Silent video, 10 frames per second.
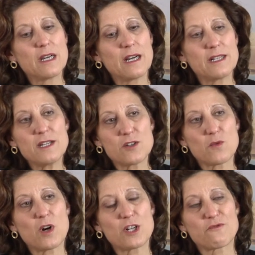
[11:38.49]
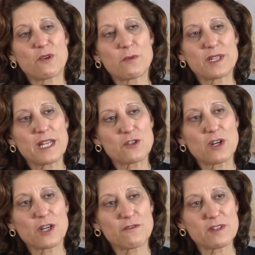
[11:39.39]
to need to watch for with that
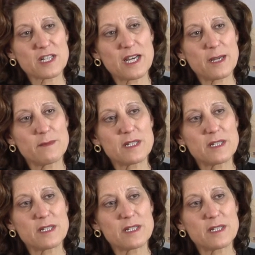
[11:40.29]
drug over time,